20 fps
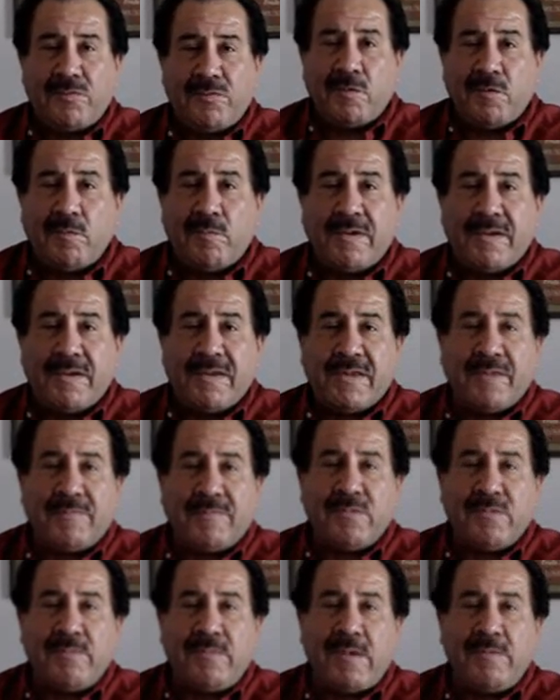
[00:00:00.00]
don't want to
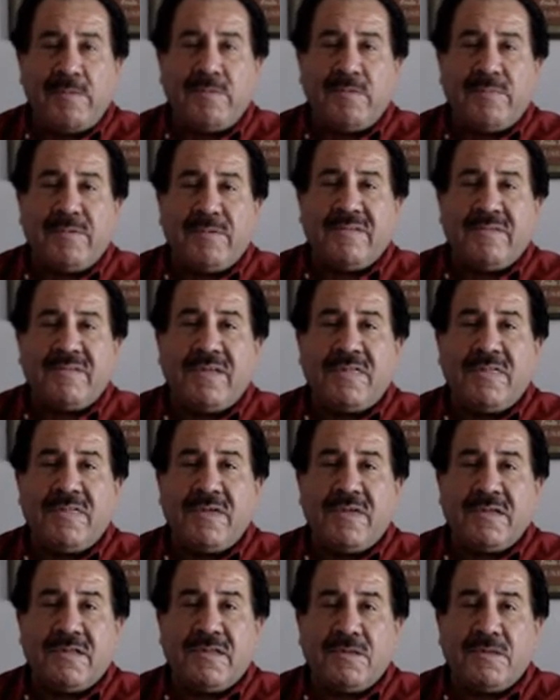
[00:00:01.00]
come to Maywood because they
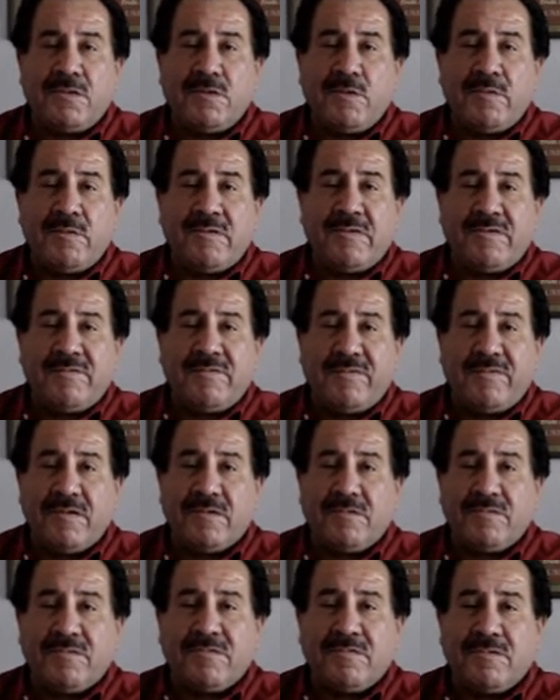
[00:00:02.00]
think that the towing of the
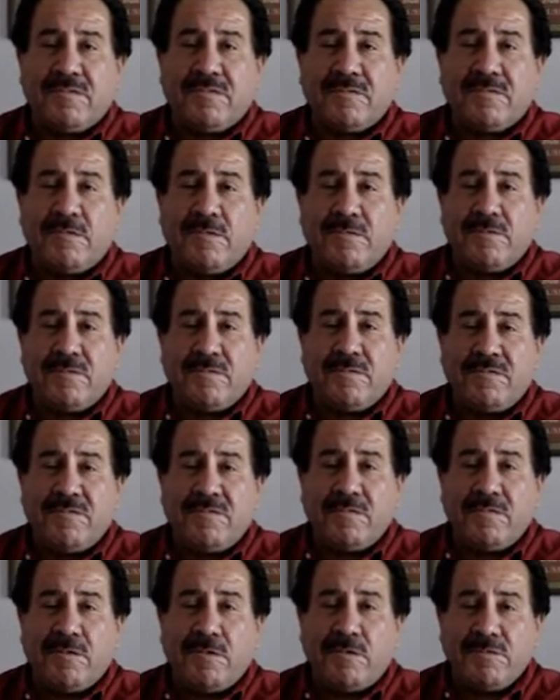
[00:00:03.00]
vehicle
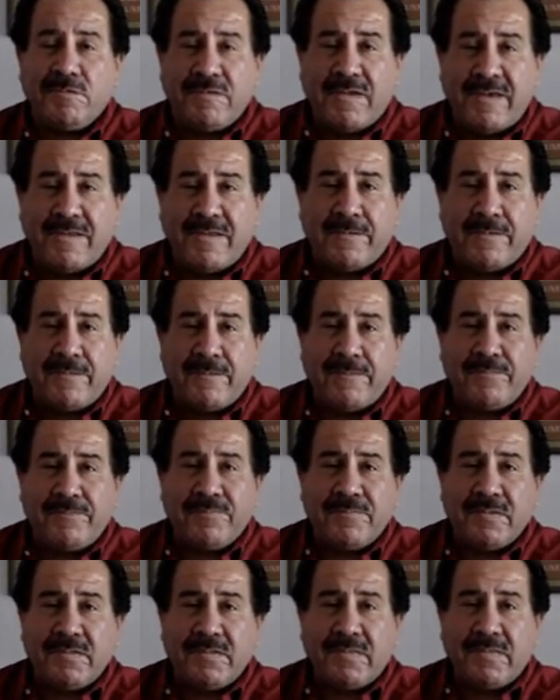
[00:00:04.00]
still goes on.
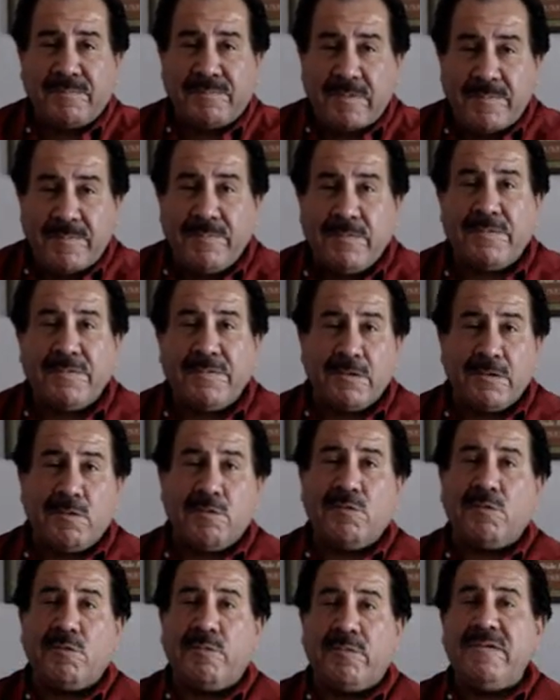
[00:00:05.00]
The people in the
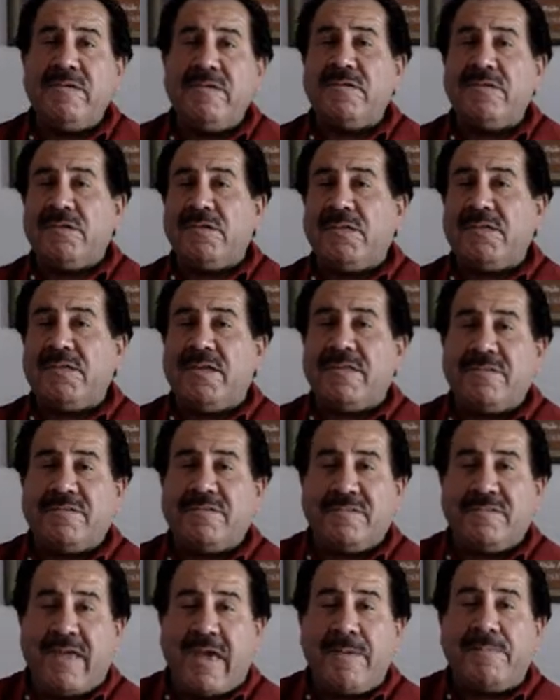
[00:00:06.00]
local region know that
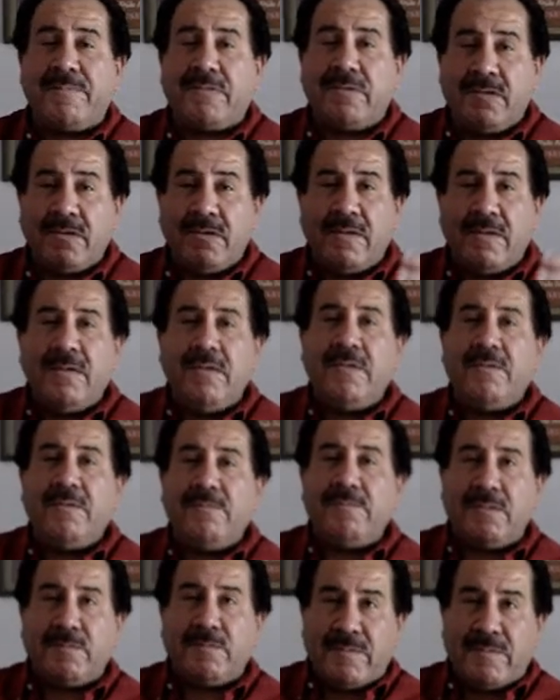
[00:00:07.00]
doesn't happen.
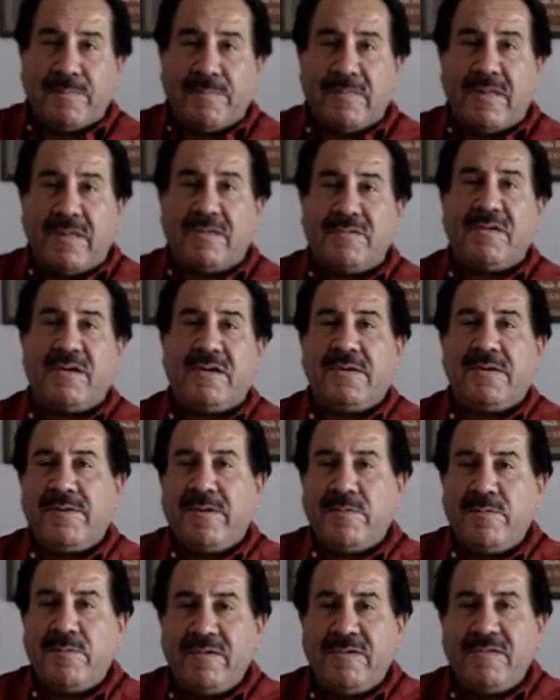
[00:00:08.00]
The people outside of
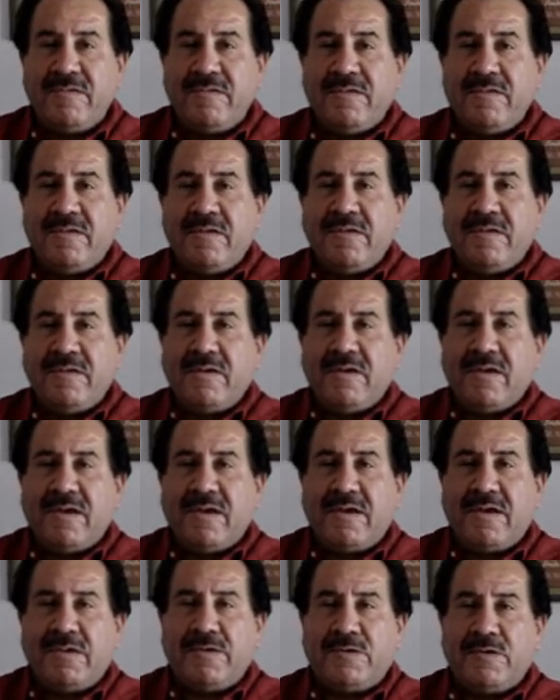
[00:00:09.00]
our region
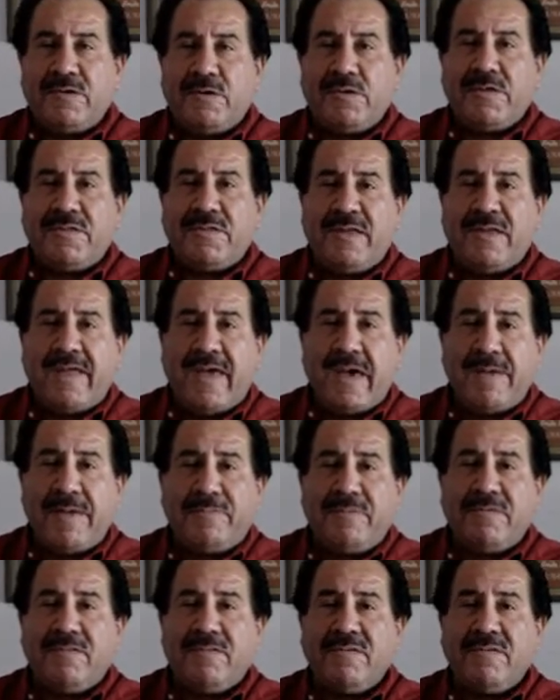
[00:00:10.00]
know that
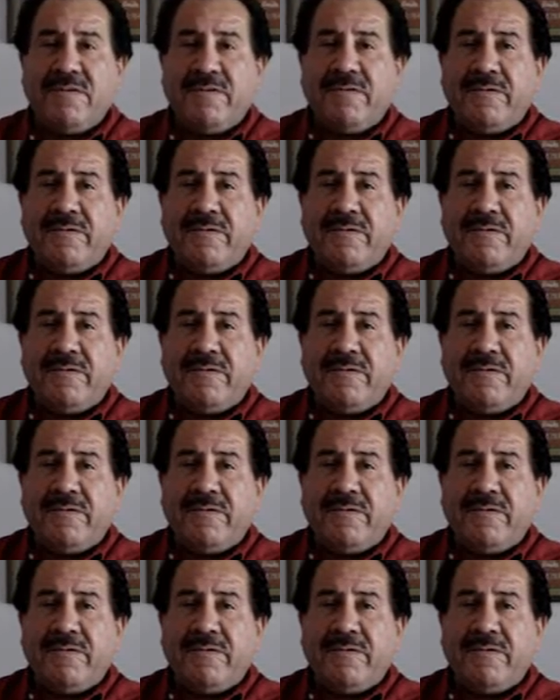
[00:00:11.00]
happens,